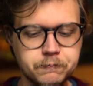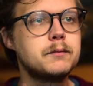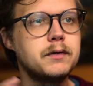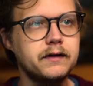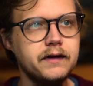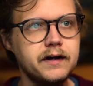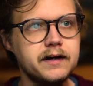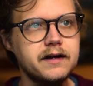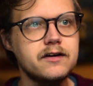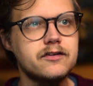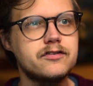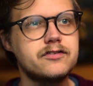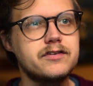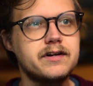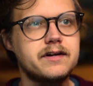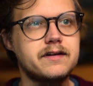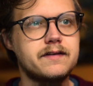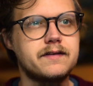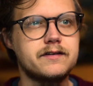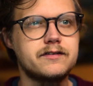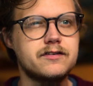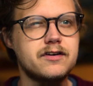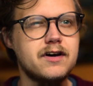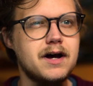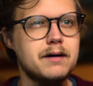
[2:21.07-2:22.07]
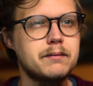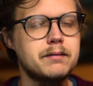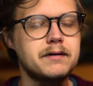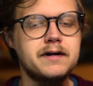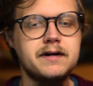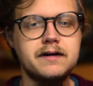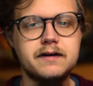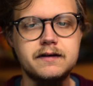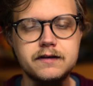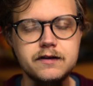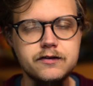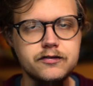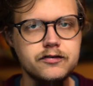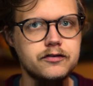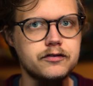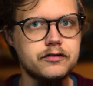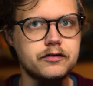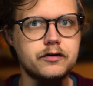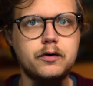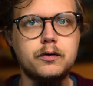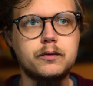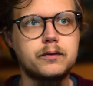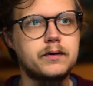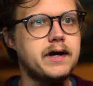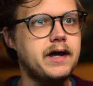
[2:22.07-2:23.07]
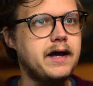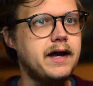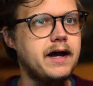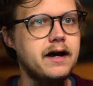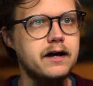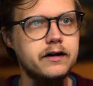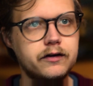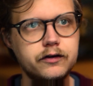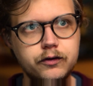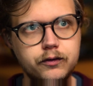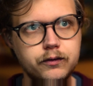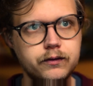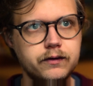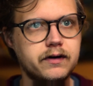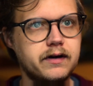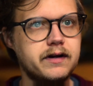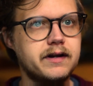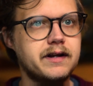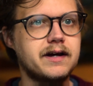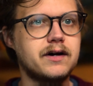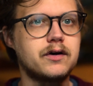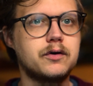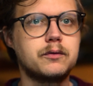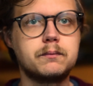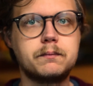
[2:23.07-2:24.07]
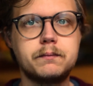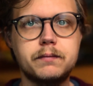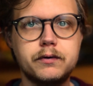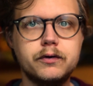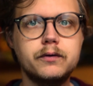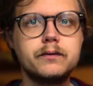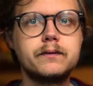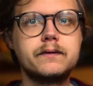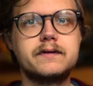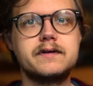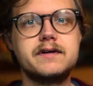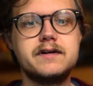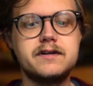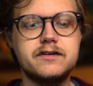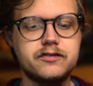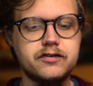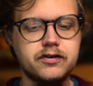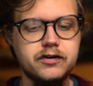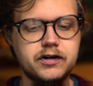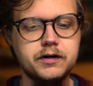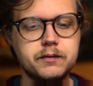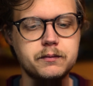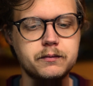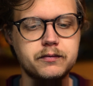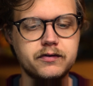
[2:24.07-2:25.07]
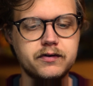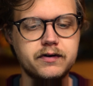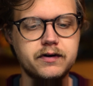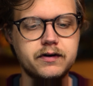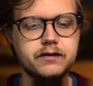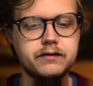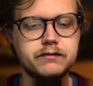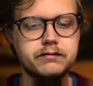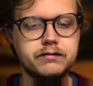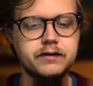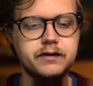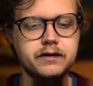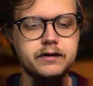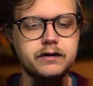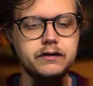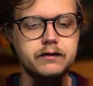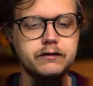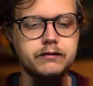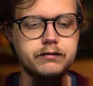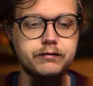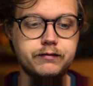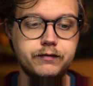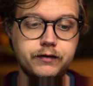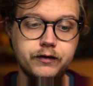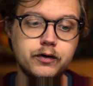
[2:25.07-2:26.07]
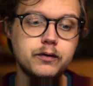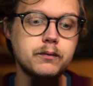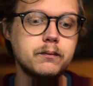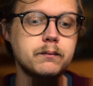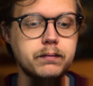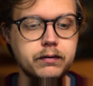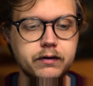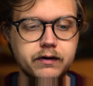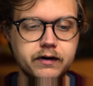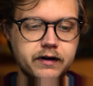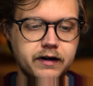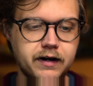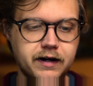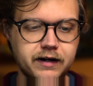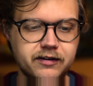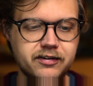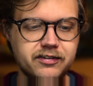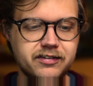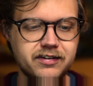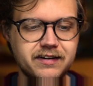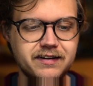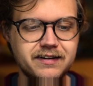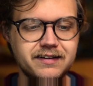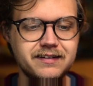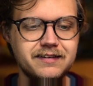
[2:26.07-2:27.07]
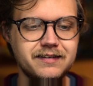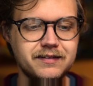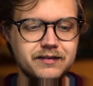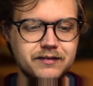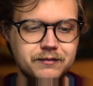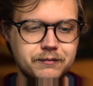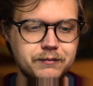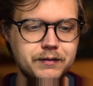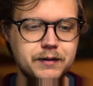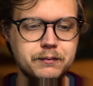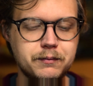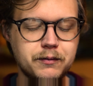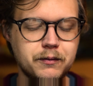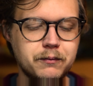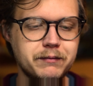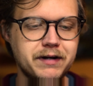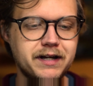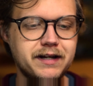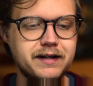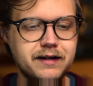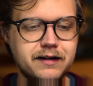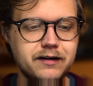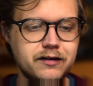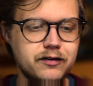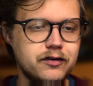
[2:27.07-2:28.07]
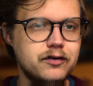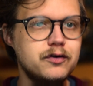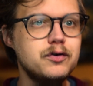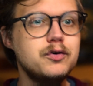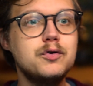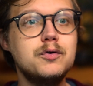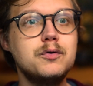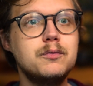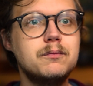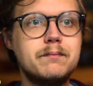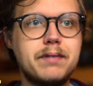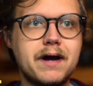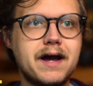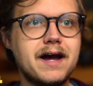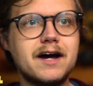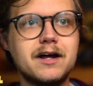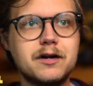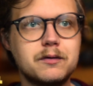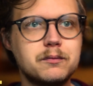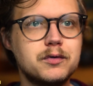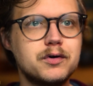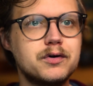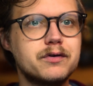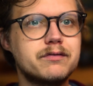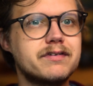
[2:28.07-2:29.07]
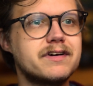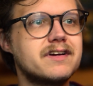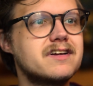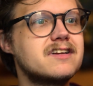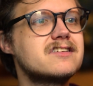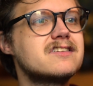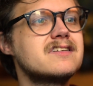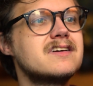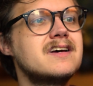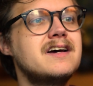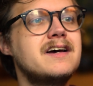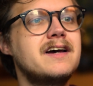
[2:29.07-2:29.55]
But like I said at the top, this is a whole category now, both in terms of film production and people making new bad movies,